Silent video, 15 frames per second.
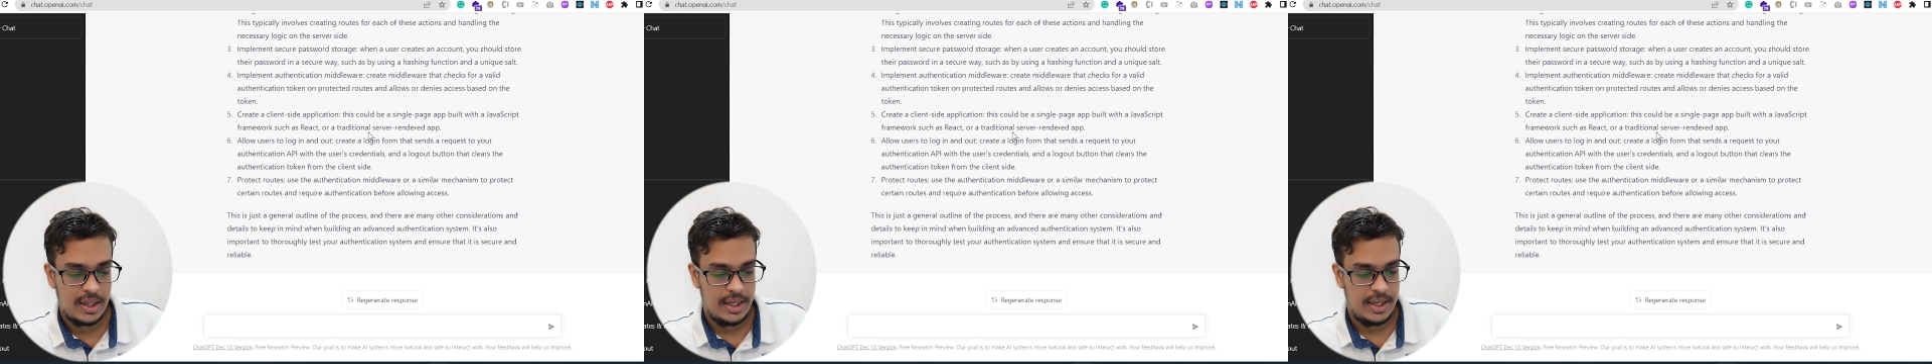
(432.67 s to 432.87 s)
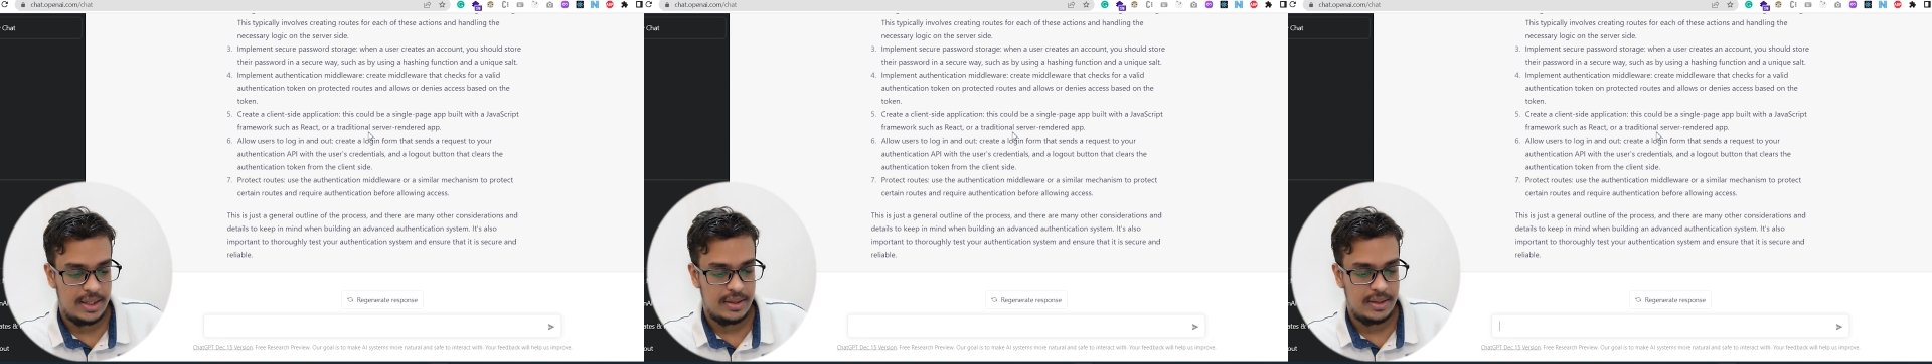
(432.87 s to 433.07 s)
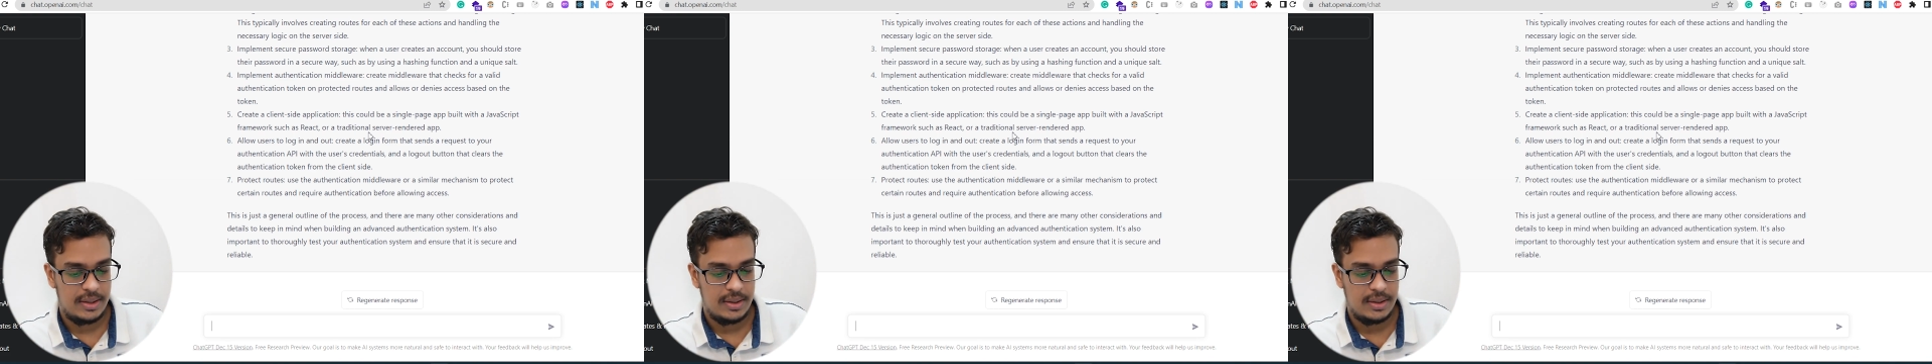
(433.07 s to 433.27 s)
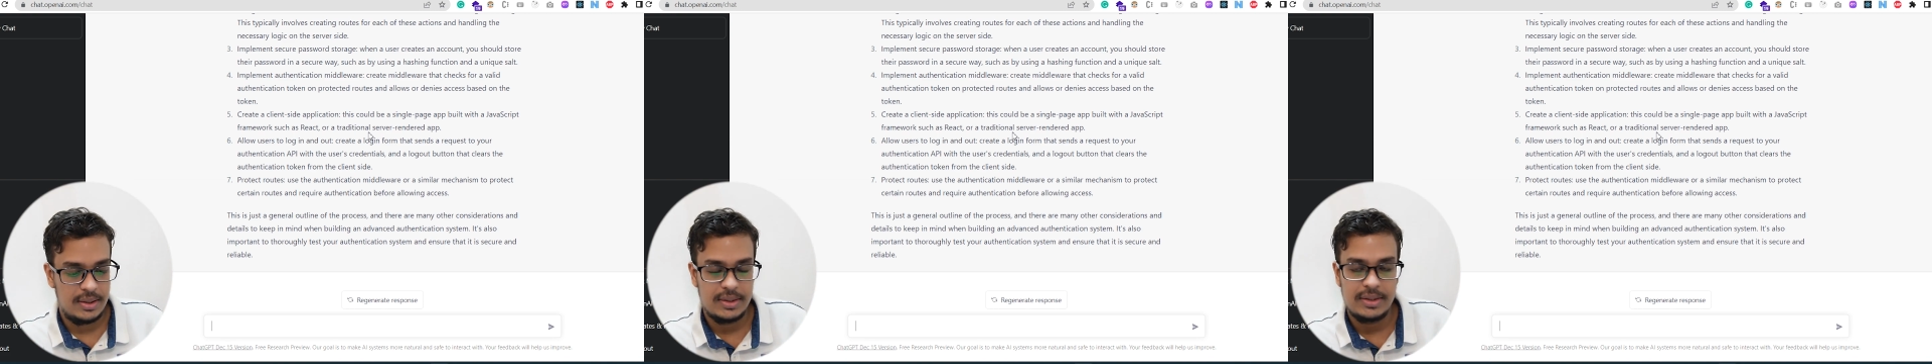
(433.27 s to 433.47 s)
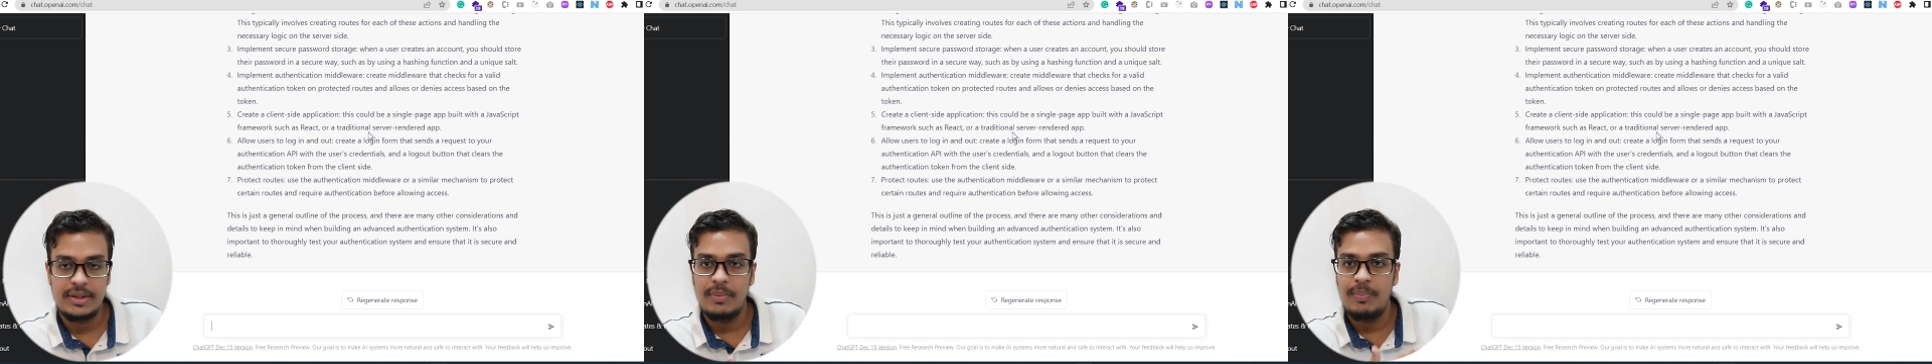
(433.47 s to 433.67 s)
and
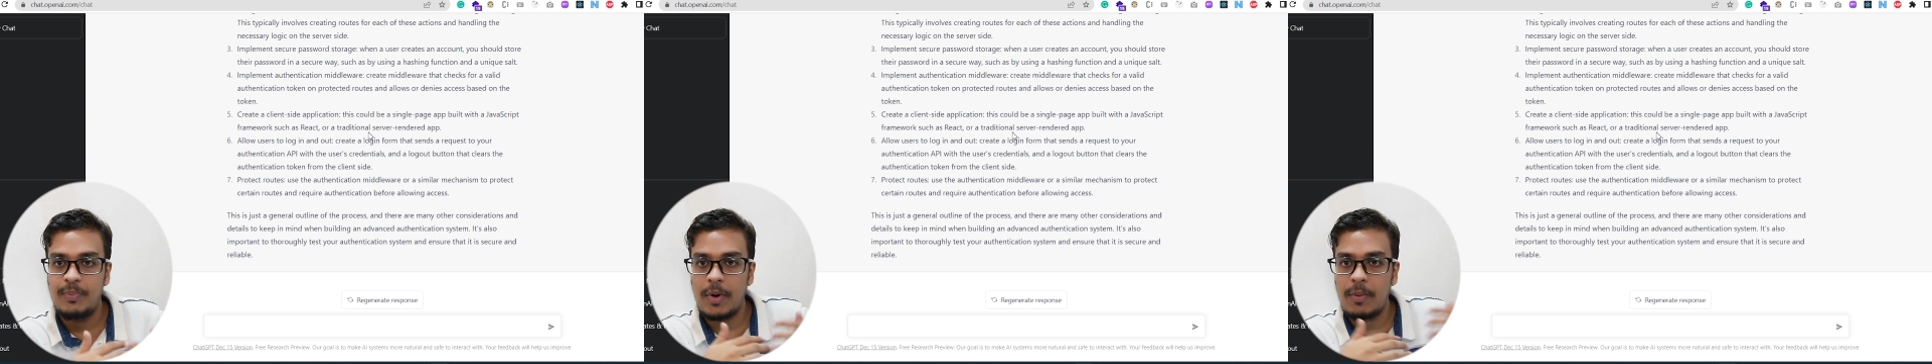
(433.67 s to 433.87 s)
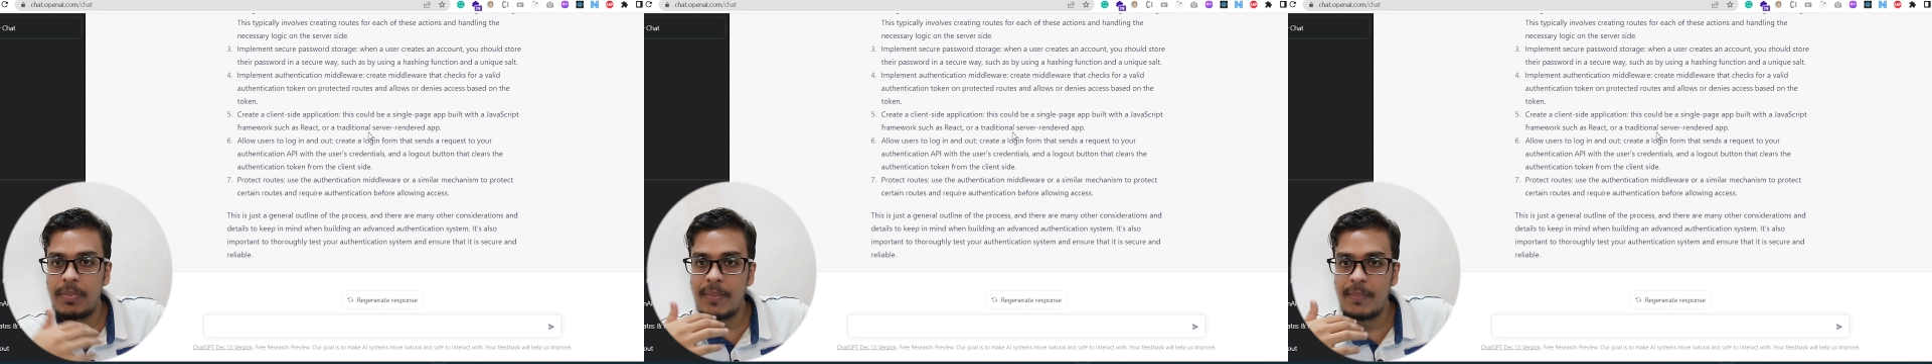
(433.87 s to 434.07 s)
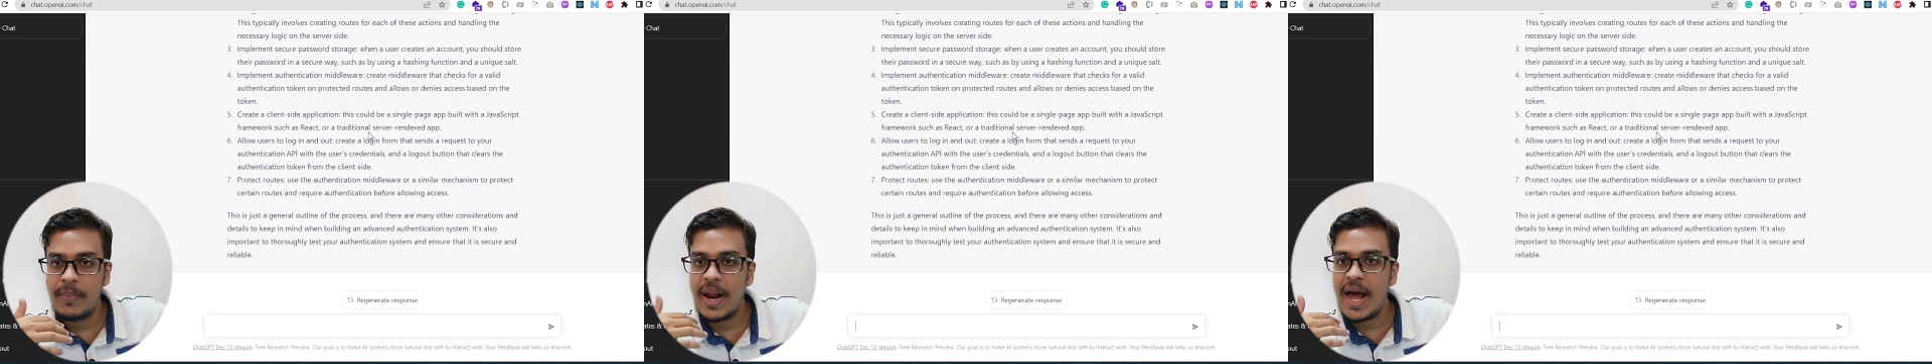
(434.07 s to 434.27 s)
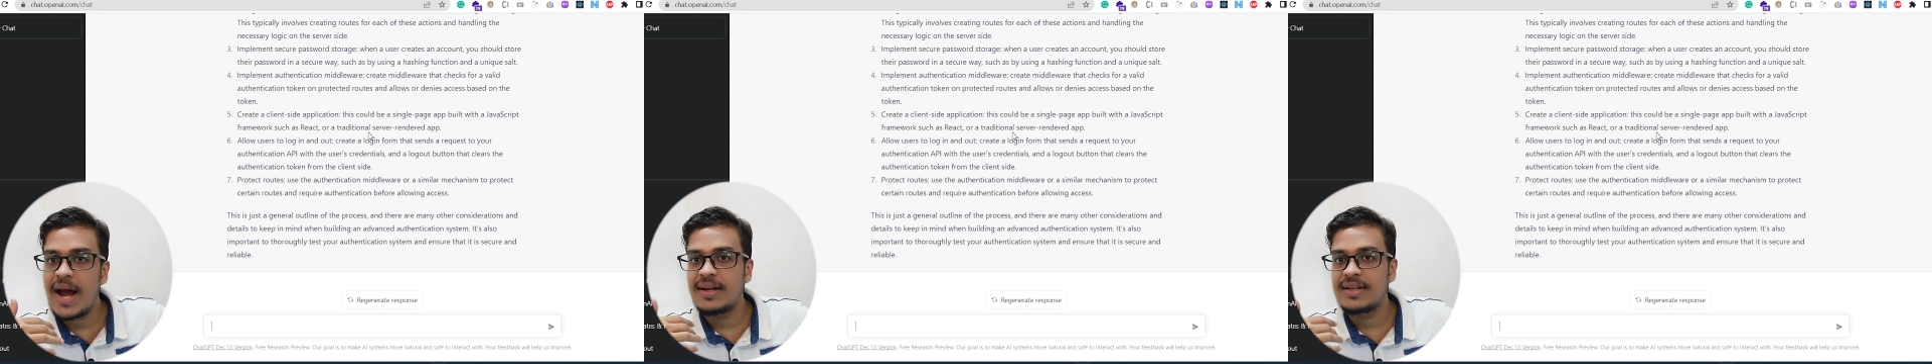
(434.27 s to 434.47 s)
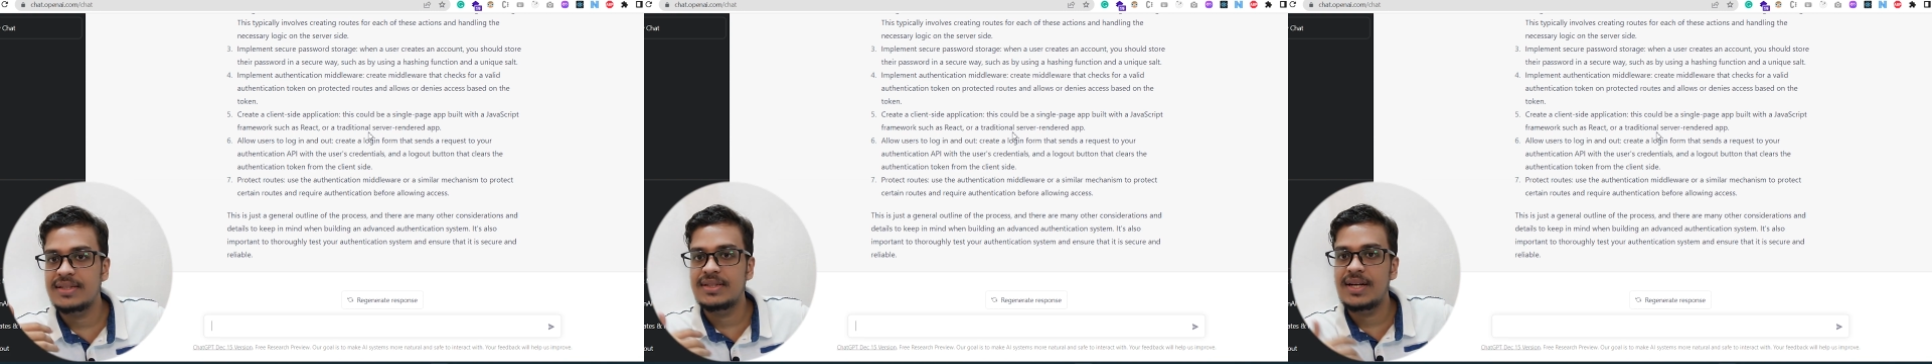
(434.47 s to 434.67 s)
the proper
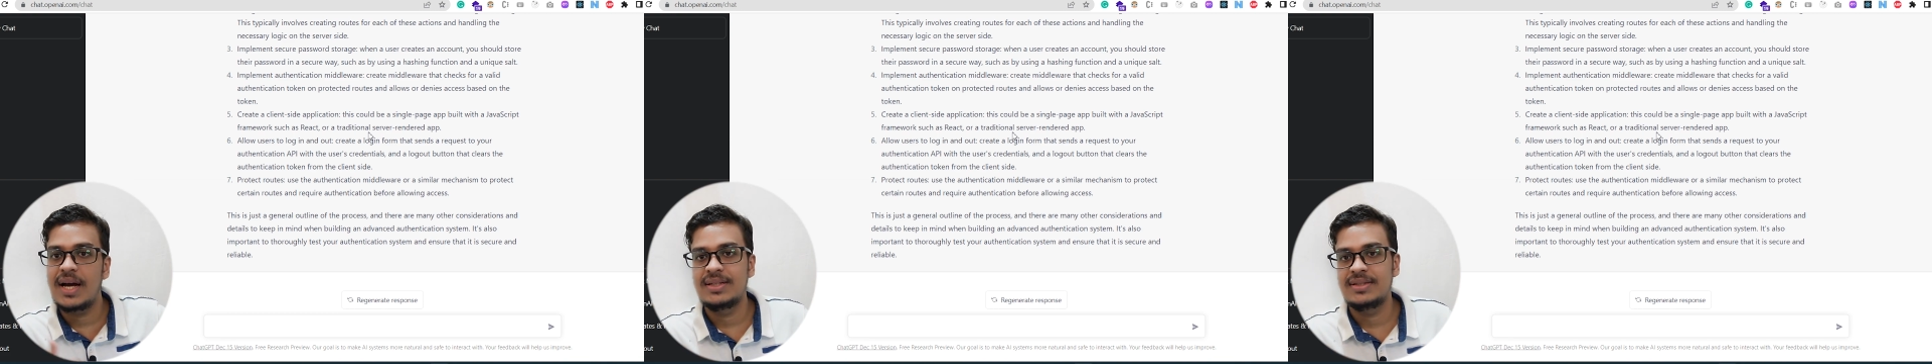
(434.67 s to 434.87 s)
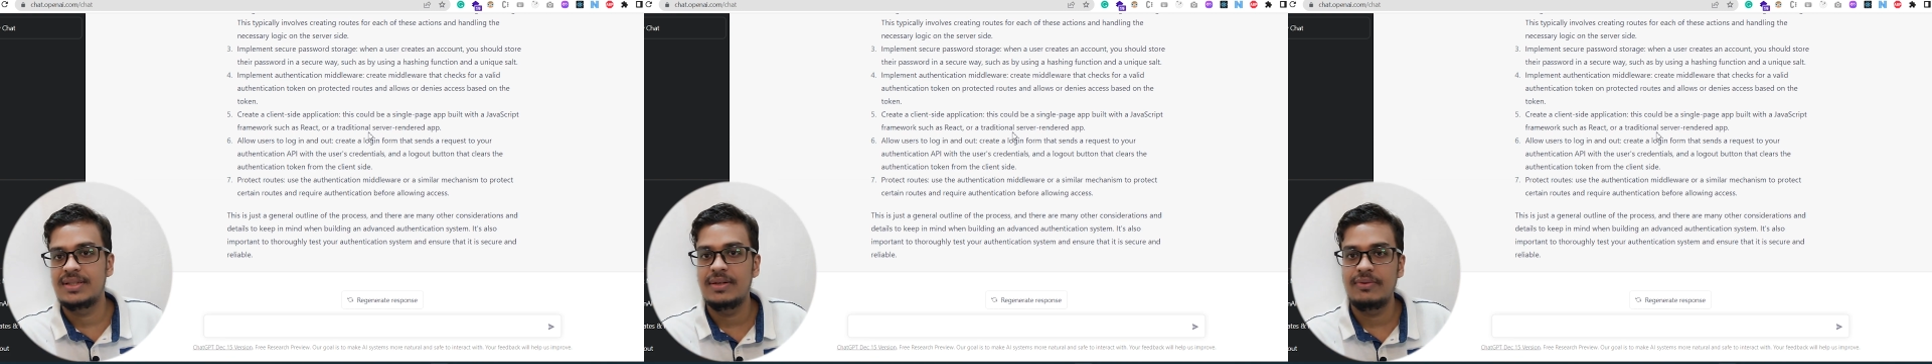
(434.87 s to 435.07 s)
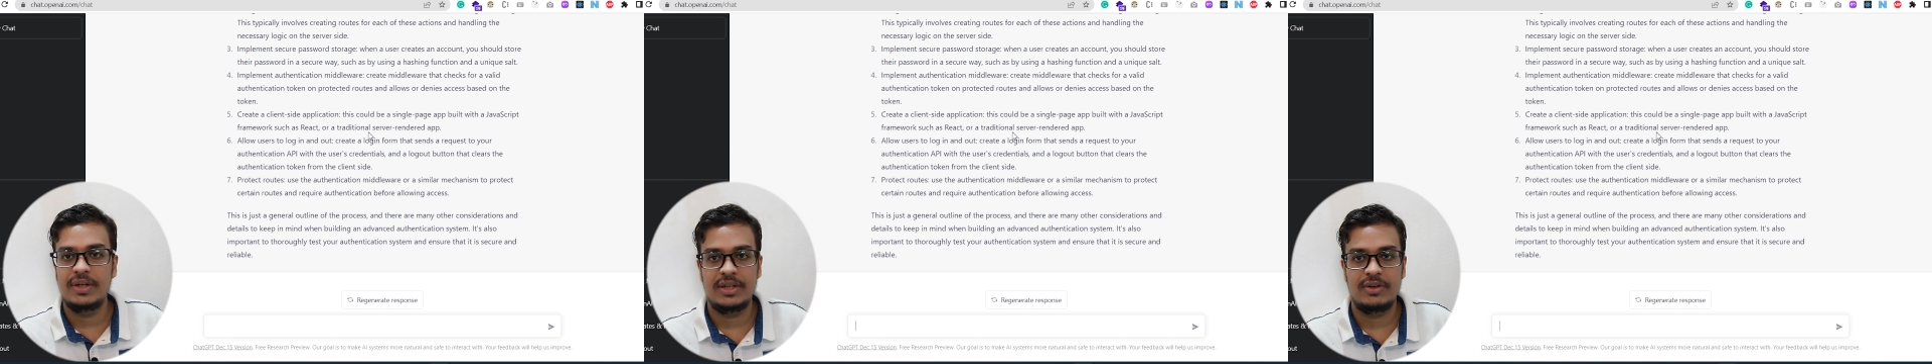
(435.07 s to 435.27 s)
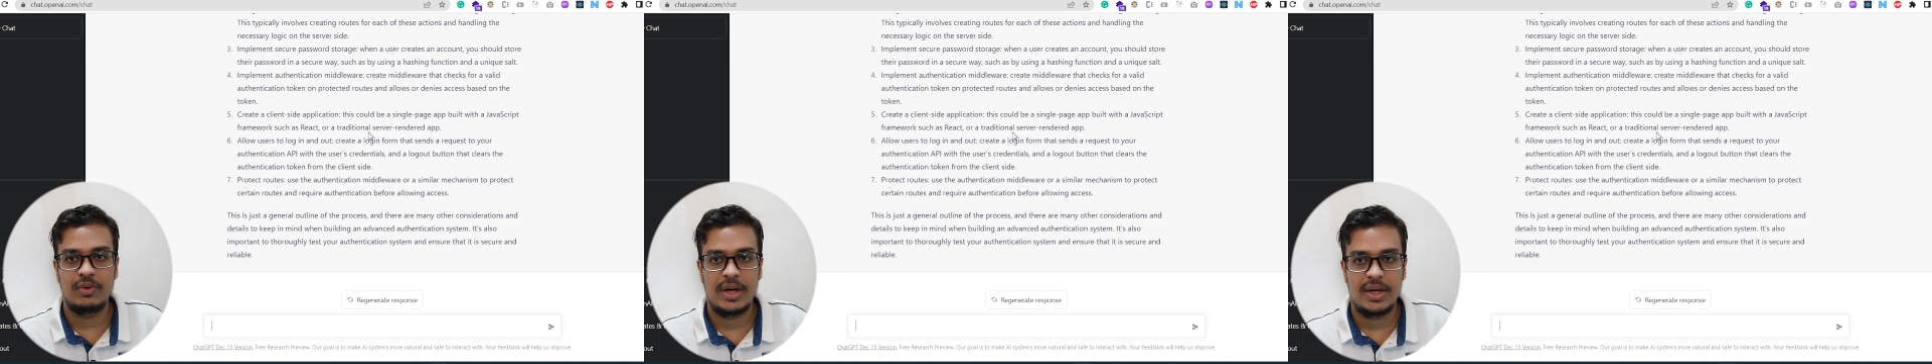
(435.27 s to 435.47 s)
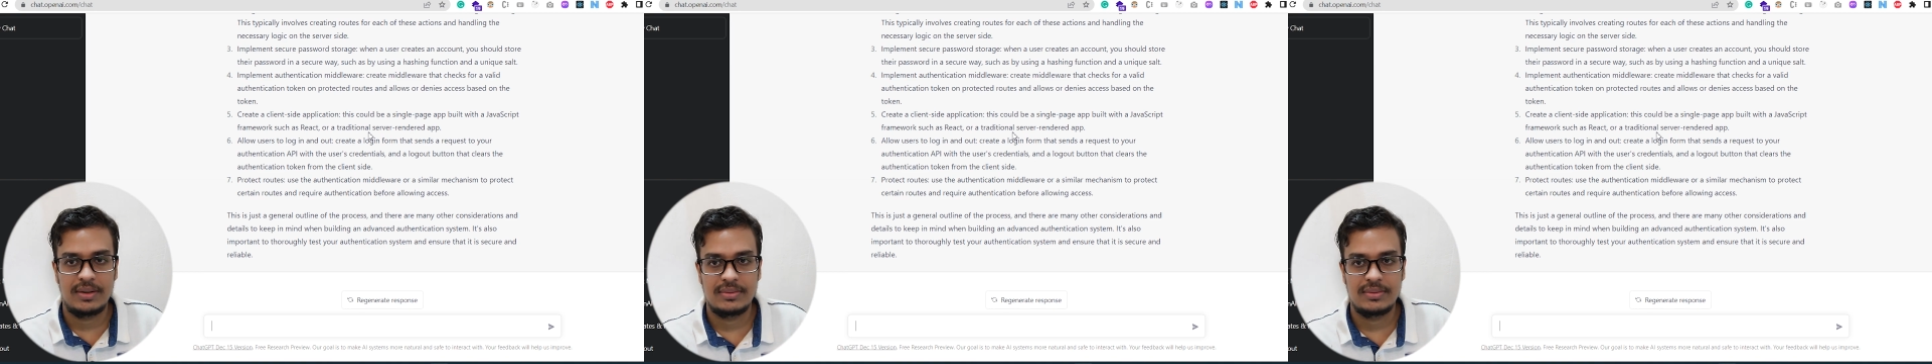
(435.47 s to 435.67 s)
plan this guy is giving to